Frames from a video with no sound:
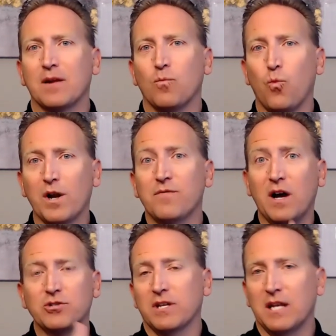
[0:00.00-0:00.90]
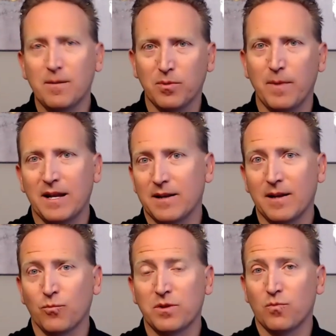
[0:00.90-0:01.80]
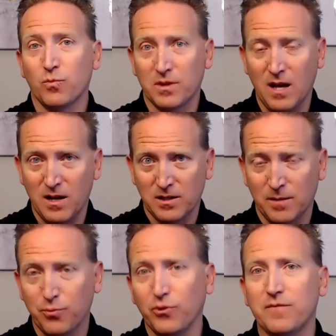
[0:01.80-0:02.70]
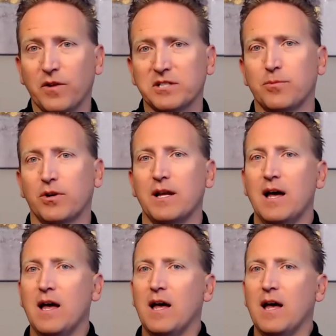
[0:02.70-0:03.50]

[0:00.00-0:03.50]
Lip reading: One advisor can implement it with complete flexibility.